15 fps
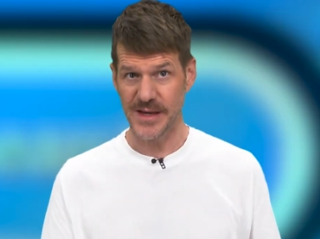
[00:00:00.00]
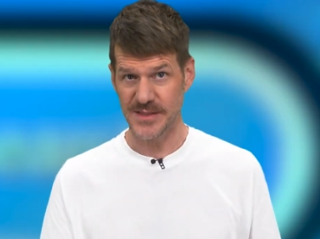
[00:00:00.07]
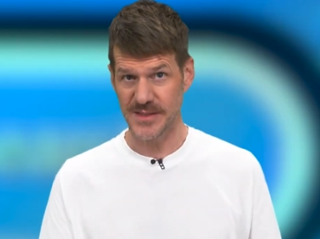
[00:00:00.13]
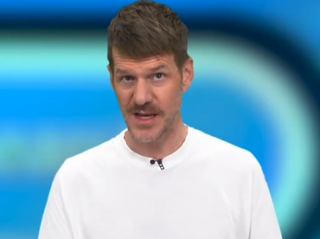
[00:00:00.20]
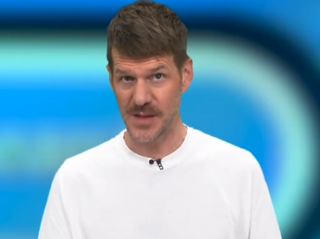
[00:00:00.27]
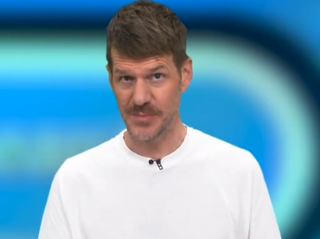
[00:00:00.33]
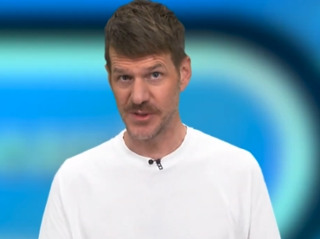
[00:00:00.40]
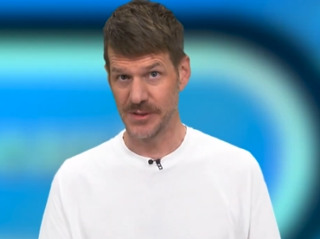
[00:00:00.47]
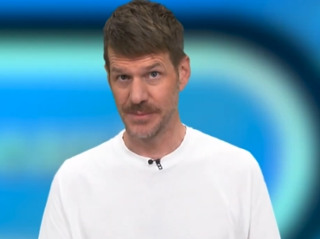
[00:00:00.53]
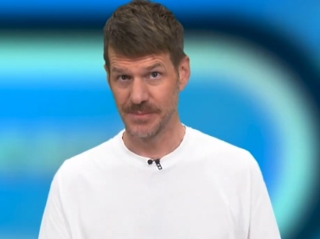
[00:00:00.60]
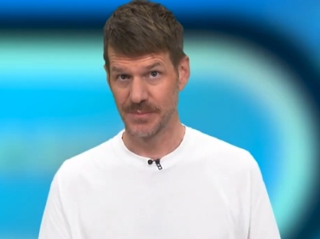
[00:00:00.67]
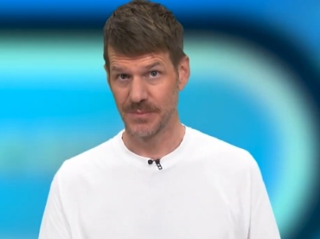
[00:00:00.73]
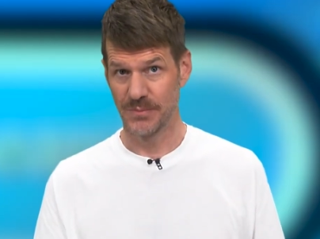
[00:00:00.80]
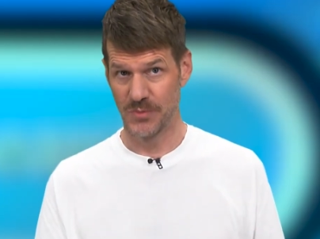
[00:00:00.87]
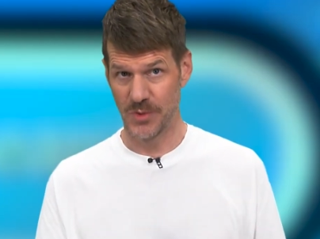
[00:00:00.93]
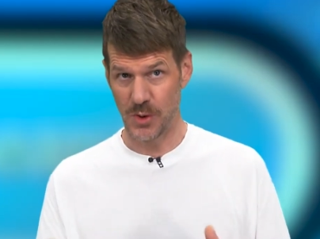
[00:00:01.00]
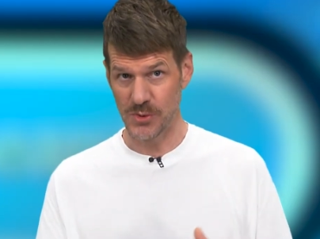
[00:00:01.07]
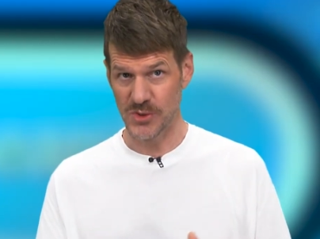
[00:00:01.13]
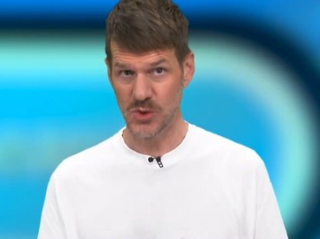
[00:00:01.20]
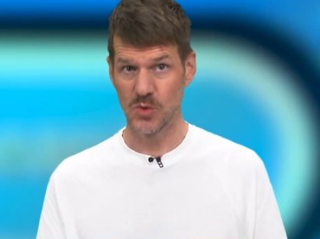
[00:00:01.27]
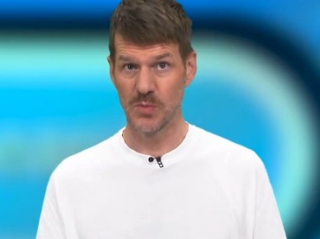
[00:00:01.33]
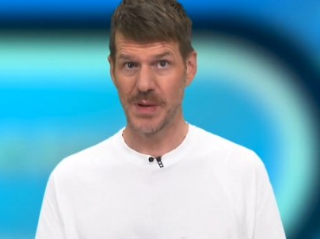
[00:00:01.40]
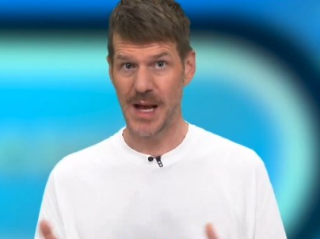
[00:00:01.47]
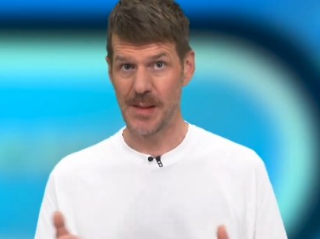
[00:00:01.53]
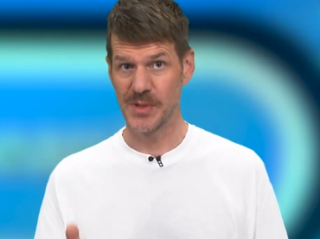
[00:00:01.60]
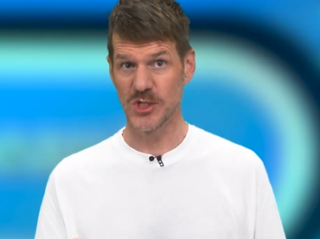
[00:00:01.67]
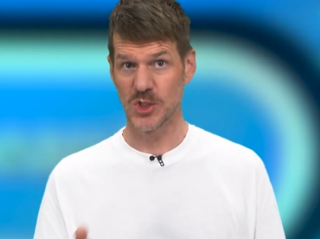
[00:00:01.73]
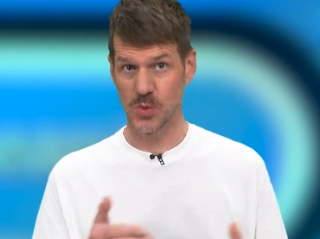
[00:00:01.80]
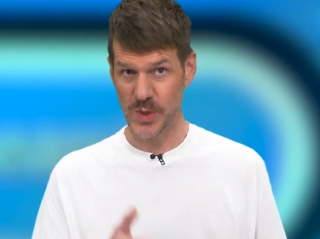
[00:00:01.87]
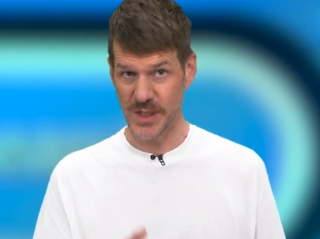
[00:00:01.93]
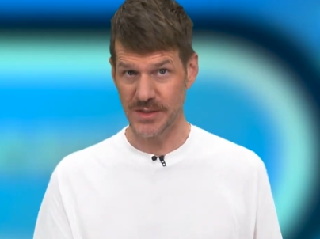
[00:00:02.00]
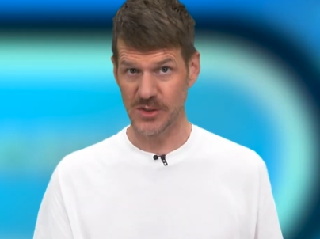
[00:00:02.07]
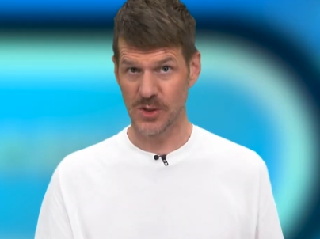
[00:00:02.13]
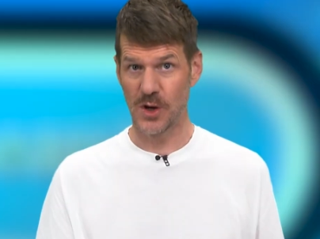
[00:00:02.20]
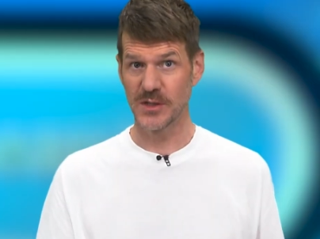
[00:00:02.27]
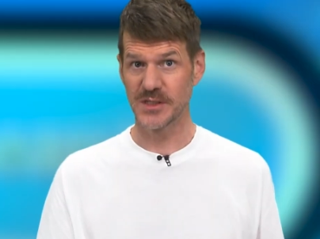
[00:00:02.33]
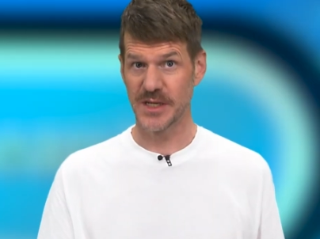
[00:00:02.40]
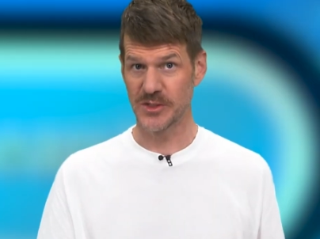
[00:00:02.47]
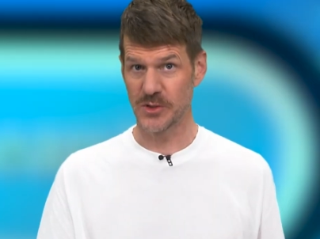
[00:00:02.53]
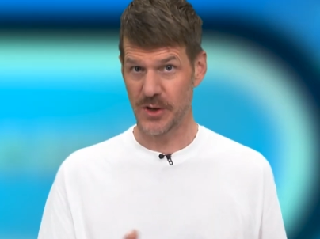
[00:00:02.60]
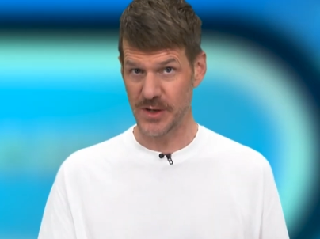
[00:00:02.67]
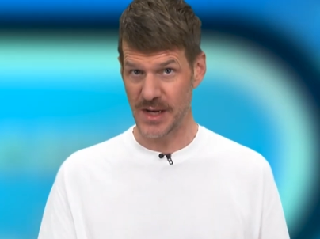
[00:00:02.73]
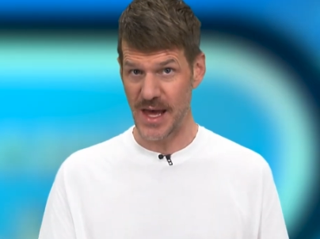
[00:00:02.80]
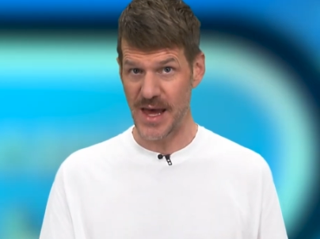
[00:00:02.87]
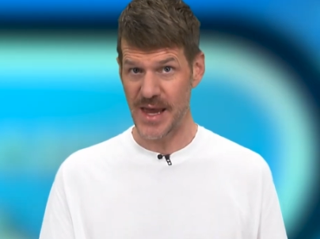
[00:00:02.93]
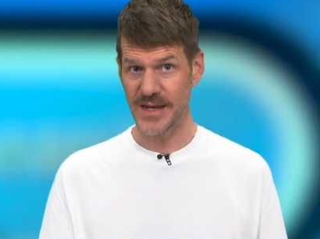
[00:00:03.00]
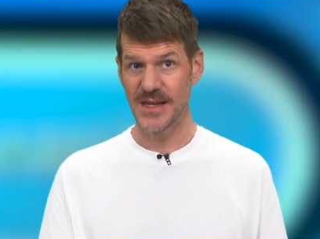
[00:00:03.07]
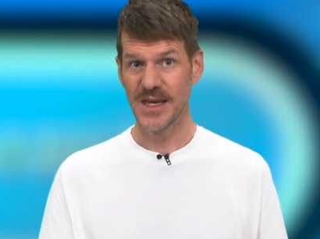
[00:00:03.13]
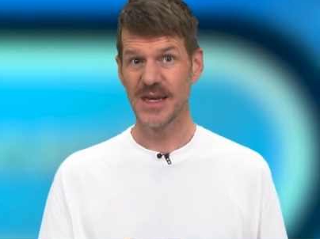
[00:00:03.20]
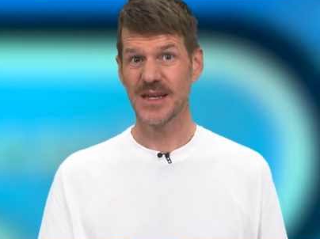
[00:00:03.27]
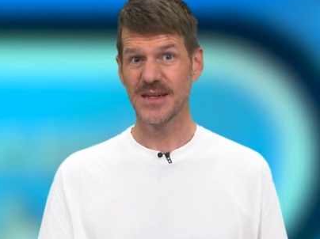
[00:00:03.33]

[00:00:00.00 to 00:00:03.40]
example. Those who publish written content online